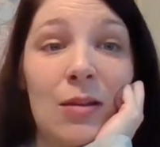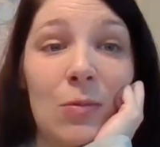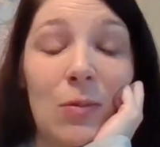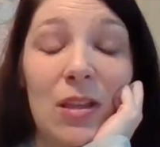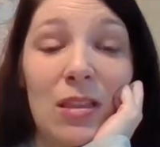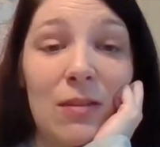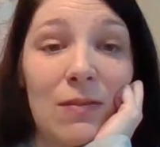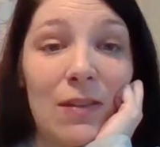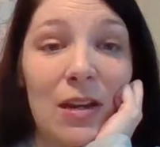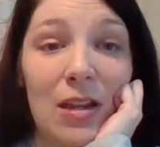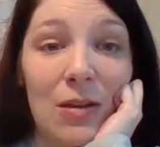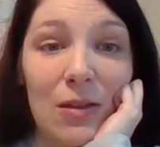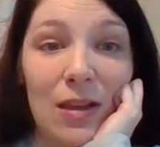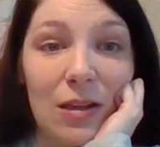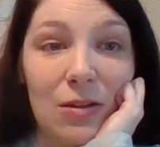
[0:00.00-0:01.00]
with the
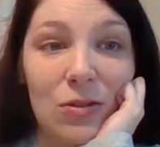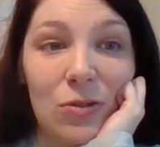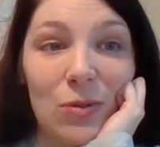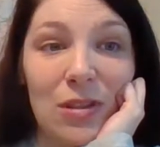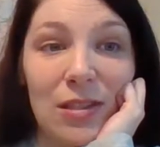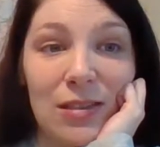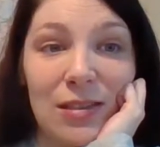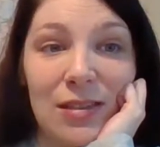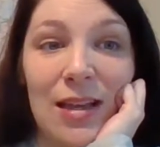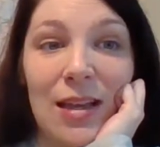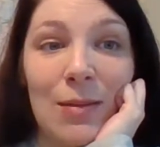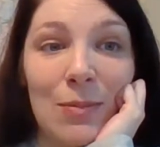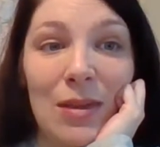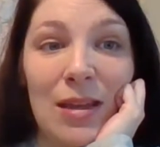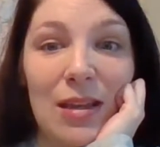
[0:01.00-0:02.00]
video that goes with this
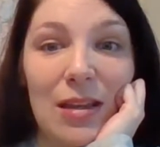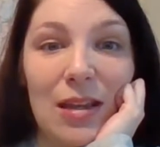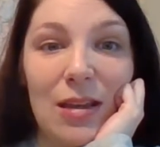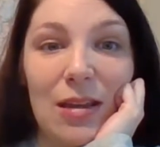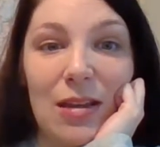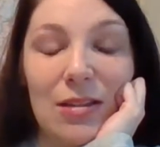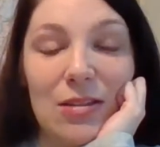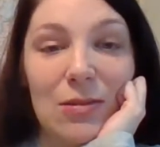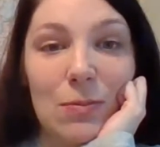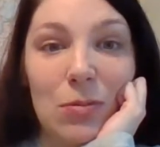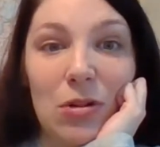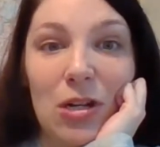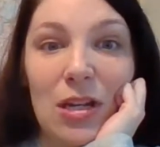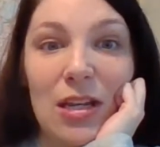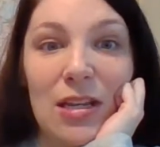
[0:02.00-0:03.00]
assignment, it's
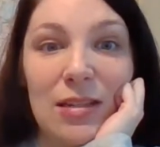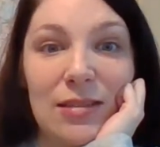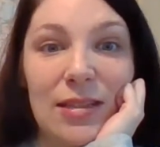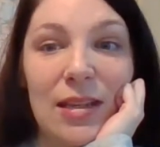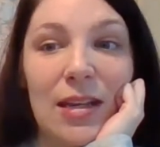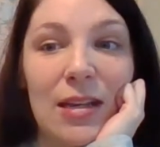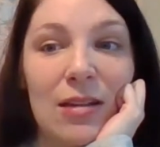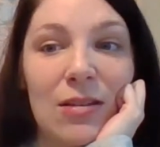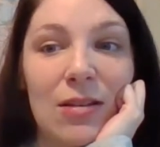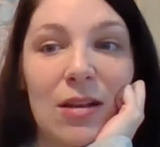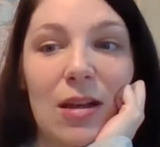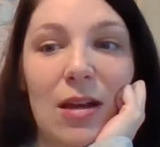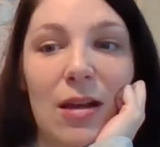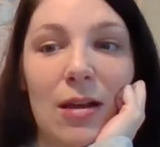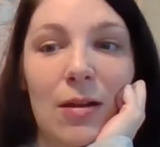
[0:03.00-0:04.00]
pretty easy.
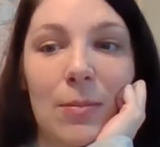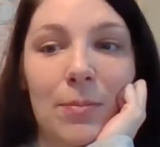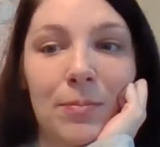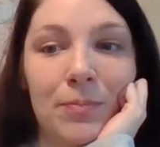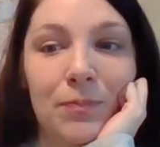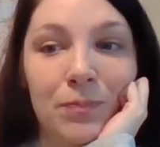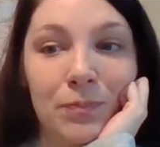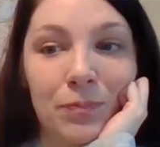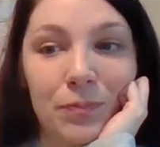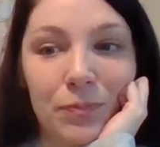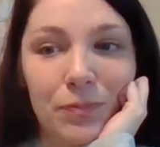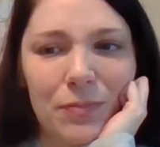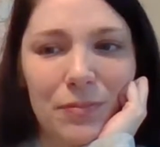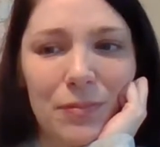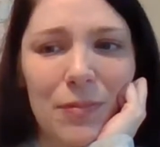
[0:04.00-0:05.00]

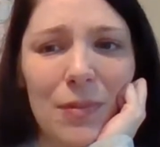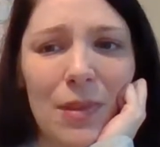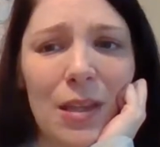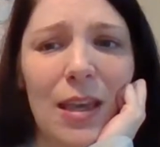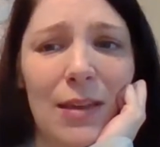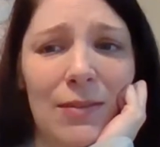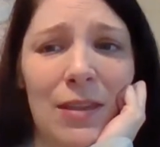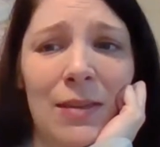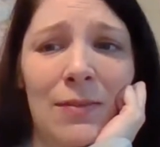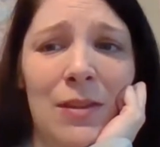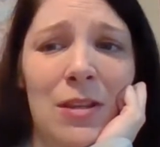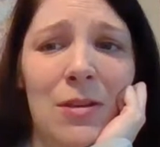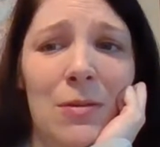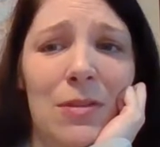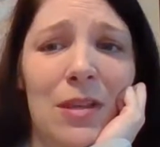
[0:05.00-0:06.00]
I've
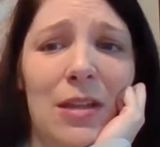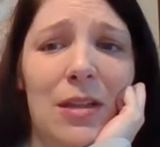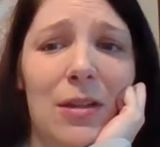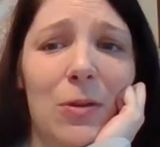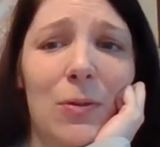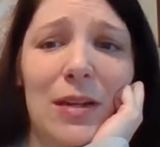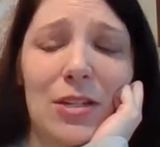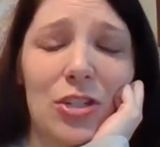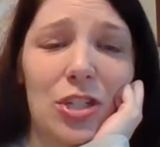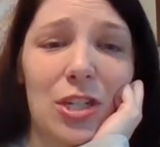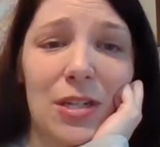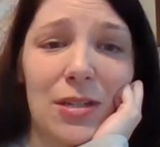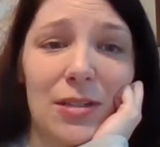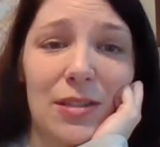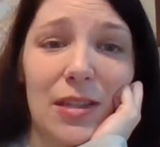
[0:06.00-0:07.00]
given you the
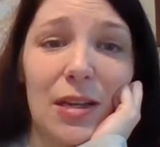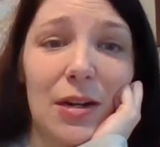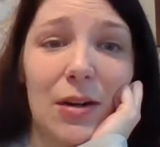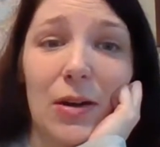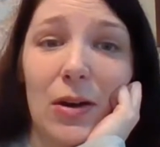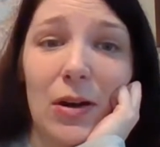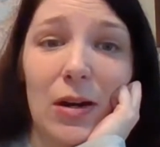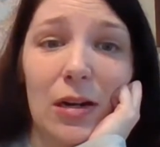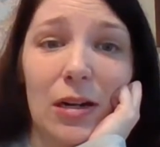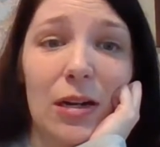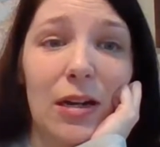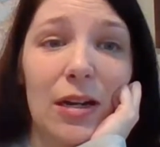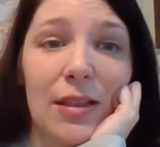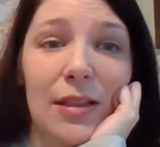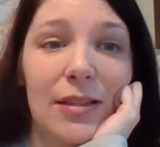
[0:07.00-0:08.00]
questions that are
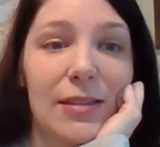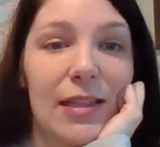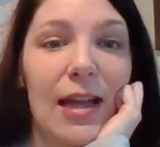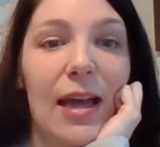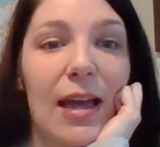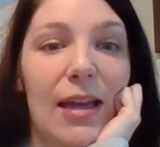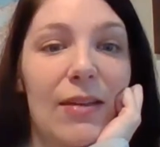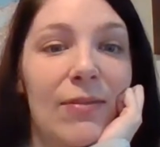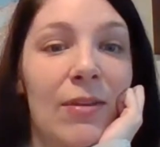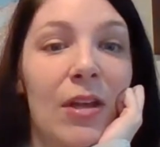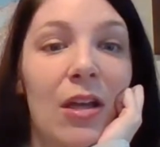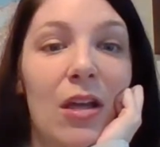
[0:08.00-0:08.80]
harder in this live.